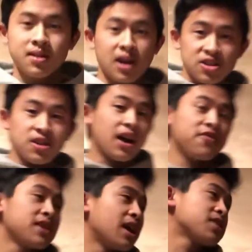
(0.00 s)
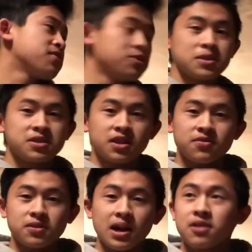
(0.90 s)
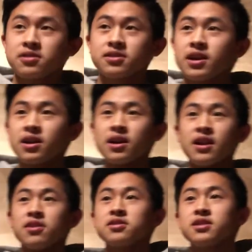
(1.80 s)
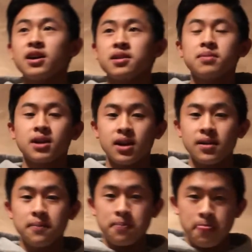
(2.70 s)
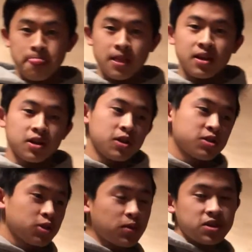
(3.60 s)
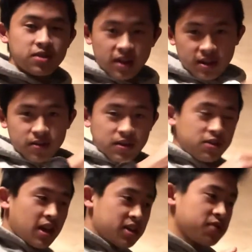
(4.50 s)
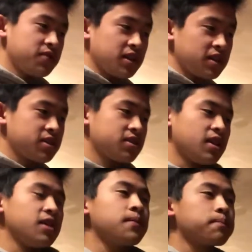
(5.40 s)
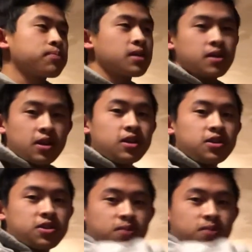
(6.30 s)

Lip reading: so I forgot to film this stuff when I was there and outside, but so when you catch a fish, right, you just want to